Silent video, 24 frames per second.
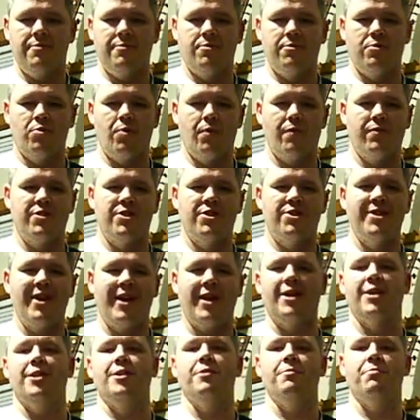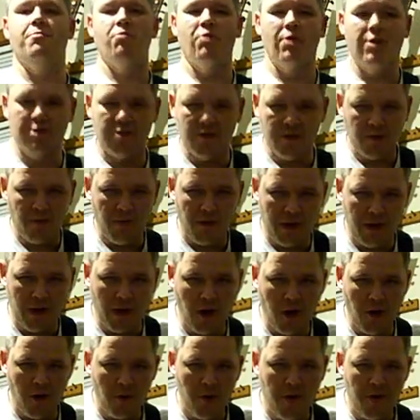sort of second impressions
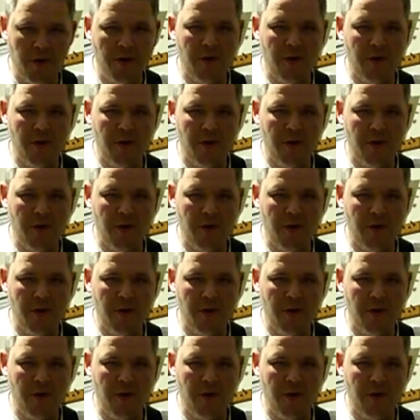video